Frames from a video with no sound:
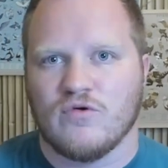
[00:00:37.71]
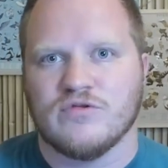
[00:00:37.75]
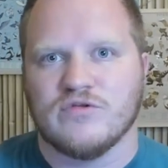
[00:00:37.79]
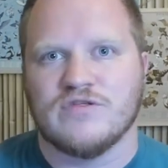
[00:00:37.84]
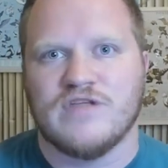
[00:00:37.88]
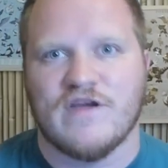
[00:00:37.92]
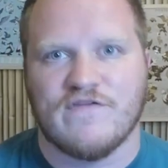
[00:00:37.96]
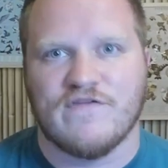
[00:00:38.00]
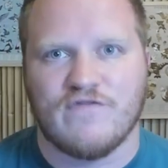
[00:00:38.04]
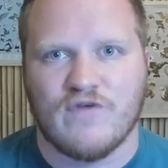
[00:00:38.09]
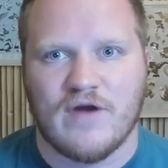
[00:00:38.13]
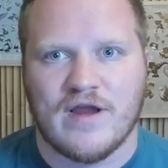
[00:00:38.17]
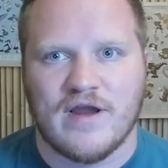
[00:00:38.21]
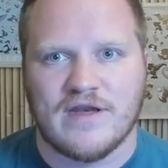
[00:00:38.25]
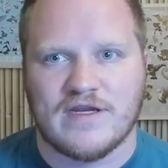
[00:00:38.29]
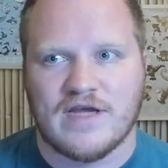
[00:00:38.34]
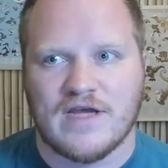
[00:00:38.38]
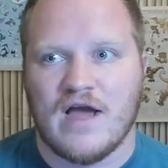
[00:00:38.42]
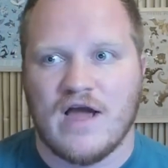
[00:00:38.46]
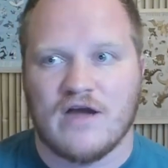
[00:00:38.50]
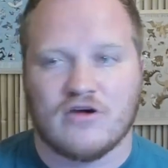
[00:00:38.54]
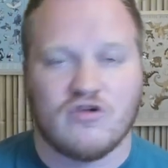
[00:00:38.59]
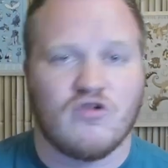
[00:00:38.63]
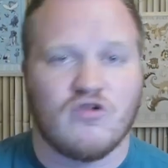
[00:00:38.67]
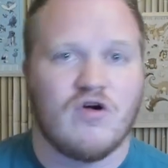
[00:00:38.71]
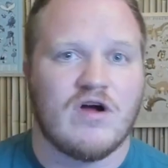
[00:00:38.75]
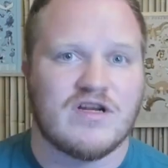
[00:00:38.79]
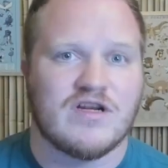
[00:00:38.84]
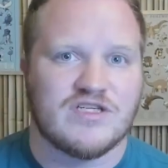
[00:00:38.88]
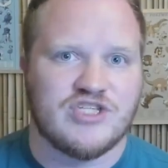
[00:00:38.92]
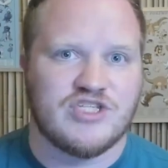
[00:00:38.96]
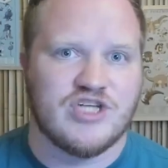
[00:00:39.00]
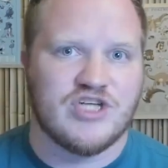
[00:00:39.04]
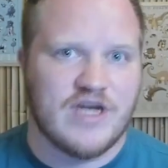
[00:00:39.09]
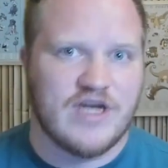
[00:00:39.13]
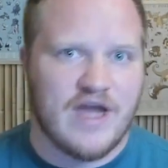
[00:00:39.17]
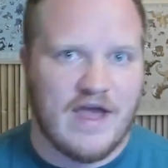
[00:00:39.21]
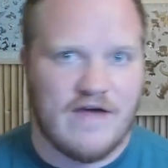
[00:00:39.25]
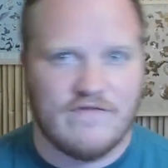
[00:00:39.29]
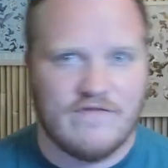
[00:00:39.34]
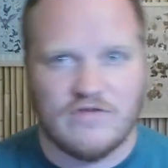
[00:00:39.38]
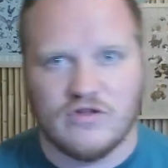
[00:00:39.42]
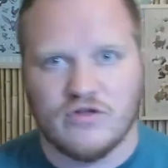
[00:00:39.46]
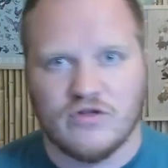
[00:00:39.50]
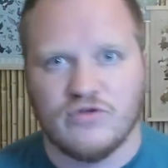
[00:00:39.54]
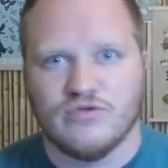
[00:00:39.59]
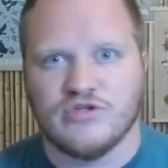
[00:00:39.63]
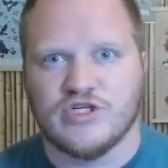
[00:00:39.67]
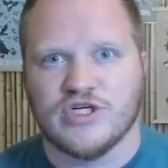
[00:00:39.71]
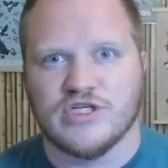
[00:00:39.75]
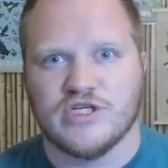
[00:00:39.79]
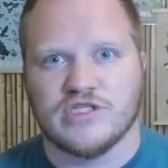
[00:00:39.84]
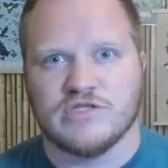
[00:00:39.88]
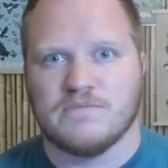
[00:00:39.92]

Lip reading: different cross-gen evolutions.